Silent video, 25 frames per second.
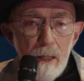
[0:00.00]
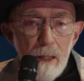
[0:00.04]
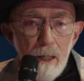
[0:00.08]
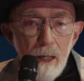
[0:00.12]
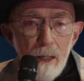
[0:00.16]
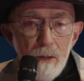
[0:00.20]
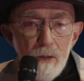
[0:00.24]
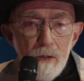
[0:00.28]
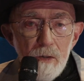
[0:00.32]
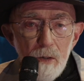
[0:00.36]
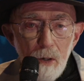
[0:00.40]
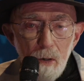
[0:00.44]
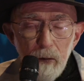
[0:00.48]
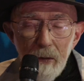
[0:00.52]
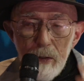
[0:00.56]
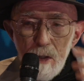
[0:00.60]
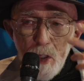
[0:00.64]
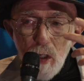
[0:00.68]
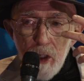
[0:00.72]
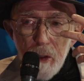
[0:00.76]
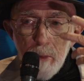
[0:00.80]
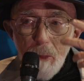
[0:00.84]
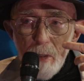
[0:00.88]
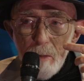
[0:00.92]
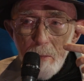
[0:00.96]
And so the
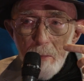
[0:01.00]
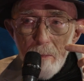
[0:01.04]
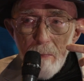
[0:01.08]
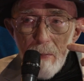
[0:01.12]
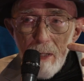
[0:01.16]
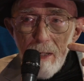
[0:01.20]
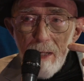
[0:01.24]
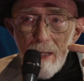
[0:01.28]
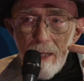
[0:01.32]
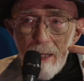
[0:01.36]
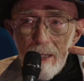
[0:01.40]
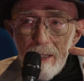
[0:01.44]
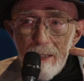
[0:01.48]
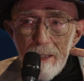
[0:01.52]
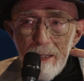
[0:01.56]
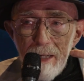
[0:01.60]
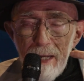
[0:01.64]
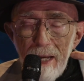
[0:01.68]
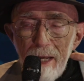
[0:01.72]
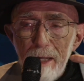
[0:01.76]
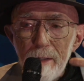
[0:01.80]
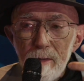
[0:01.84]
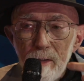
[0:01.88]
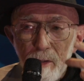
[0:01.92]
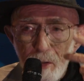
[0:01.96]
human mind
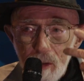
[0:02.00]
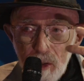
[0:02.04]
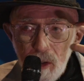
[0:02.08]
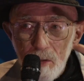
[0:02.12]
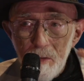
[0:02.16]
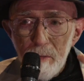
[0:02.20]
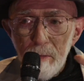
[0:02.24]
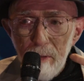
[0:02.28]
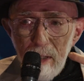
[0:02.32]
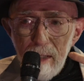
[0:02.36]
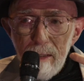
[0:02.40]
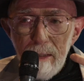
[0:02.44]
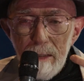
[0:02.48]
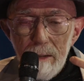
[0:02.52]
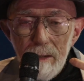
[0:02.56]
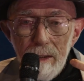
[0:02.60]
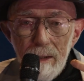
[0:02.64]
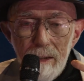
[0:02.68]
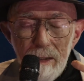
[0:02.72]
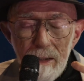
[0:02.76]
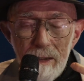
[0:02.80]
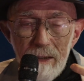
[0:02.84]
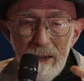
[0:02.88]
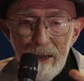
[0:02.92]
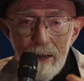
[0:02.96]
has to
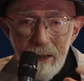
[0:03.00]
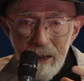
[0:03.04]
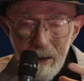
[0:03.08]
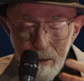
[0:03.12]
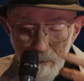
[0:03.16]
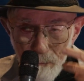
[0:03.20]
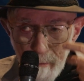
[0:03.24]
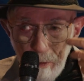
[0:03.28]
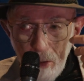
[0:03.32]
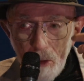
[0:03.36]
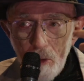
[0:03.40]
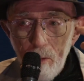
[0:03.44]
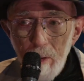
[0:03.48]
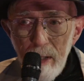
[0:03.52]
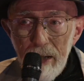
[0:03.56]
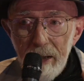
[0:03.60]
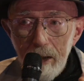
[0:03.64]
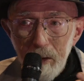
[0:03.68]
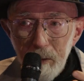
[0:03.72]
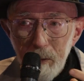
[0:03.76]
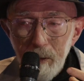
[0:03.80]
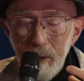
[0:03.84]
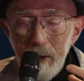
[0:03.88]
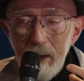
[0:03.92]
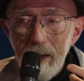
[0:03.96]
struggle for quite a
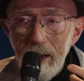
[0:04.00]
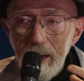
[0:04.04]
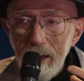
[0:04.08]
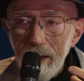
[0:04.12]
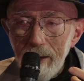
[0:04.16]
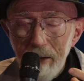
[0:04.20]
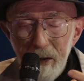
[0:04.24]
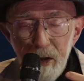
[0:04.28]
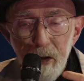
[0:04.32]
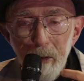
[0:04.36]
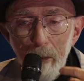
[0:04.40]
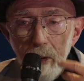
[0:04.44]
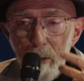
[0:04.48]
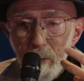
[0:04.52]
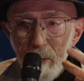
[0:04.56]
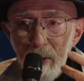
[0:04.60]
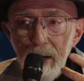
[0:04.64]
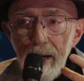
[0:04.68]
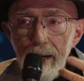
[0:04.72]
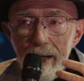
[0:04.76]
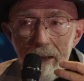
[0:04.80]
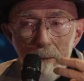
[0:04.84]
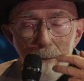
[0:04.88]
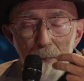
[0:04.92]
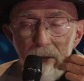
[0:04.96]
while, the human
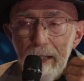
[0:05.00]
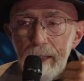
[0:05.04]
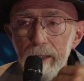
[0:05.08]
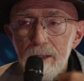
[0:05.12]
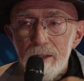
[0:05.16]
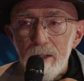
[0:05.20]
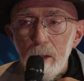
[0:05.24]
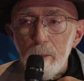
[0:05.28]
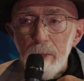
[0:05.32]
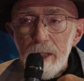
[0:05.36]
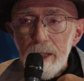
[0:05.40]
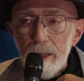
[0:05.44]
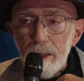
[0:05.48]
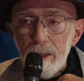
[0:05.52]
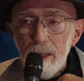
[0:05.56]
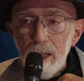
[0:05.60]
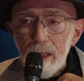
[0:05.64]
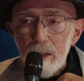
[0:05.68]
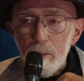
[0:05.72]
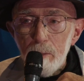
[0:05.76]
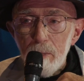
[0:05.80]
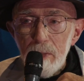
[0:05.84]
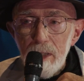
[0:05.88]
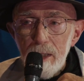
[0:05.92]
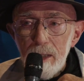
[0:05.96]
mind being somebody
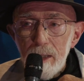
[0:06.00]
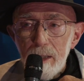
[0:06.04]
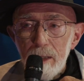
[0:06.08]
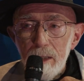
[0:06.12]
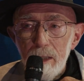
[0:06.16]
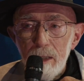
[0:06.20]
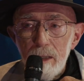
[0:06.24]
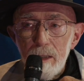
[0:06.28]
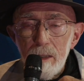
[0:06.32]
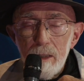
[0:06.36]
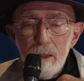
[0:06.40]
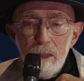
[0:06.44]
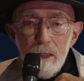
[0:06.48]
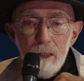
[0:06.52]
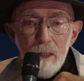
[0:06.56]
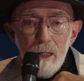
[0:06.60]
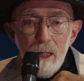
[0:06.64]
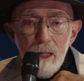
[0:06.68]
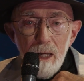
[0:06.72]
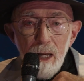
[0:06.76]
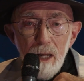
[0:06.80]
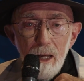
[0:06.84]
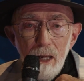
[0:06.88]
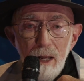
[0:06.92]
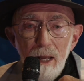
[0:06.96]
like me,
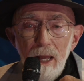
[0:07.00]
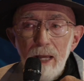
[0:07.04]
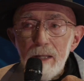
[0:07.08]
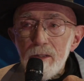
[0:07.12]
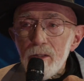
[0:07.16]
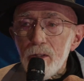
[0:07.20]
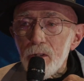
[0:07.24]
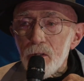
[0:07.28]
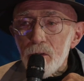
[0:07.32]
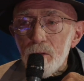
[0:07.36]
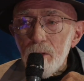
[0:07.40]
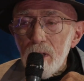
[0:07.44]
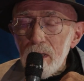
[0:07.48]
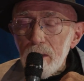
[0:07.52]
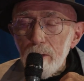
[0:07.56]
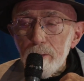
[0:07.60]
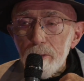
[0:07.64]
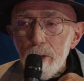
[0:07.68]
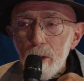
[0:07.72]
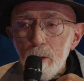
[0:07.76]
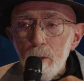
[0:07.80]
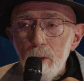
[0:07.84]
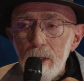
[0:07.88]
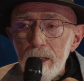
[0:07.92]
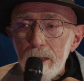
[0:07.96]
has to struggle for
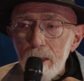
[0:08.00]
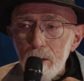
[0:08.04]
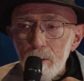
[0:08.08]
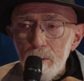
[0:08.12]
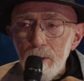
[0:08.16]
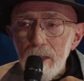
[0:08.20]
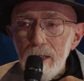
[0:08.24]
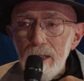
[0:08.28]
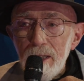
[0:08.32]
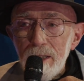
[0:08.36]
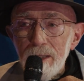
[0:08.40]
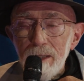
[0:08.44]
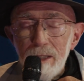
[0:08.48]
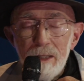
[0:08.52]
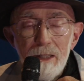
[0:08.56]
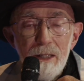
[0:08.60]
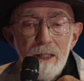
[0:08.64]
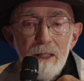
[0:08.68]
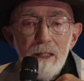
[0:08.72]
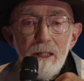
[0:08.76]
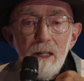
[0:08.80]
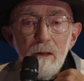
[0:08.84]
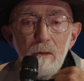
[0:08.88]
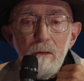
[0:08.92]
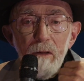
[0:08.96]
quite a while
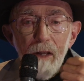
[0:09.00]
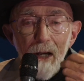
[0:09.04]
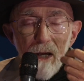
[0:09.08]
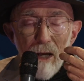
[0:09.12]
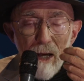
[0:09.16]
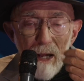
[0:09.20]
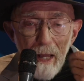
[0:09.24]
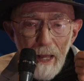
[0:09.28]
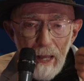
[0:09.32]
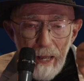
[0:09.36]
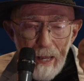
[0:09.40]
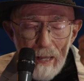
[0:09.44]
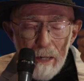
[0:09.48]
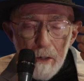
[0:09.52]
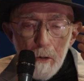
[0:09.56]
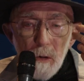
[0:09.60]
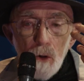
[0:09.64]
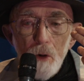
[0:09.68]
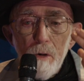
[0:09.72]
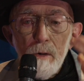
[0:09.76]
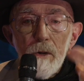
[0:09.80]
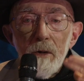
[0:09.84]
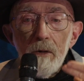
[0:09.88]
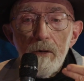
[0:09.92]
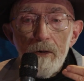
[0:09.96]
in
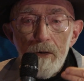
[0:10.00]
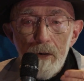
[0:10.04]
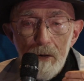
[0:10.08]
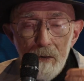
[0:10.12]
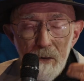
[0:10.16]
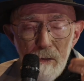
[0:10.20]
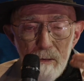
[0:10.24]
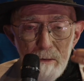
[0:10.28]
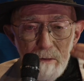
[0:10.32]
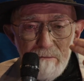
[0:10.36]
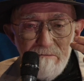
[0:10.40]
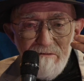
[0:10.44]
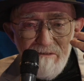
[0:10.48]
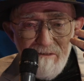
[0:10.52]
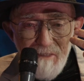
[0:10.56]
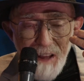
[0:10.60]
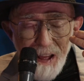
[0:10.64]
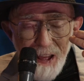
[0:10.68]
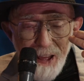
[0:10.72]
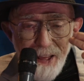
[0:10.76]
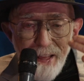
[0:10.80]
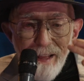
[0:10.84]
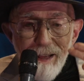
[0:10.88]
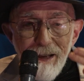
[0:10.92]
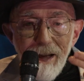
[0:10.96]
order to
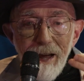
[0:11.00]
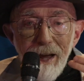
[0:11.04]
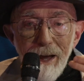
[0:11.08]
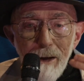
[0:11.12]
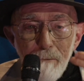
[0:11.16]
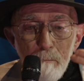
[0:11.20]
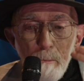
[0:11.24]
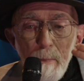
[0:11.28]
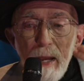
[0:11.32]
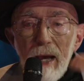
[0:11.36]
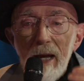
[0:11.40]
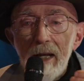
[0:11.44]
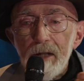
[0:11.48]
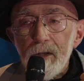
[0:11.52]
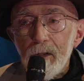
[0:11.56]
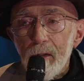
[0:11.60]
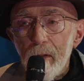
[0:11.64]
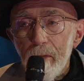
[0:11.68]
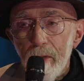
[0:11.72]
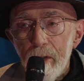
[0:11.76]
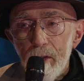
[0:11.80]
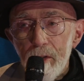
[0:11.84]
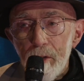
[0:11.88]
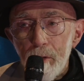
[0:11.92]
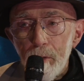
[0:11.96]
have mastered
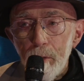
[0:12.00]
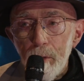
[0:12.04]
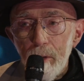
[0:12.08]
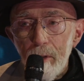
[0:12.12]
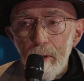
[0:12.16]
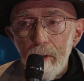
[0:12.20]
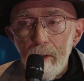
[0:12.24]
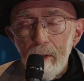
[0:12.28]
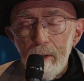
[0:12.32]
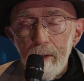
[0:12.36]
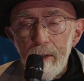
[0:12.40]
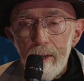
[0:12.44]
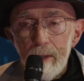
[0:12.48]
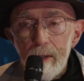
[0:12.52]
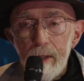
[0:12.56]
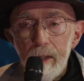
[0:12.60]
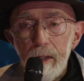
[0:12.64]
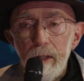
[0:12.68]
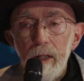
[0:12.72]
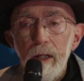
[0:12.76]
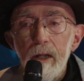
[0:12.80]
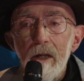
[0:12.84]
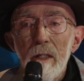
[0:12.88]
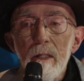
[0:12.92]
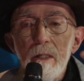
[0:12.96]
the tools
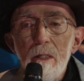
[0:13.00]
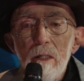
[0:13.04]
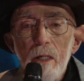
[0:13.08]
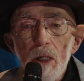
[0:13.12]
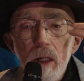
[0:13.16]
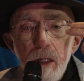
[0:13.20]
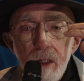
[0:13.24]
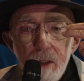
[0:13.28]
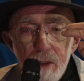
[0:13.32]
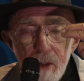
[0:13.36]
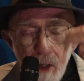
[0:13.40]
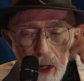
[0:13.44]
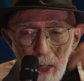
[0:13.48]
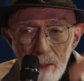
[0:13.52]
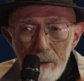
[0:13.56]
to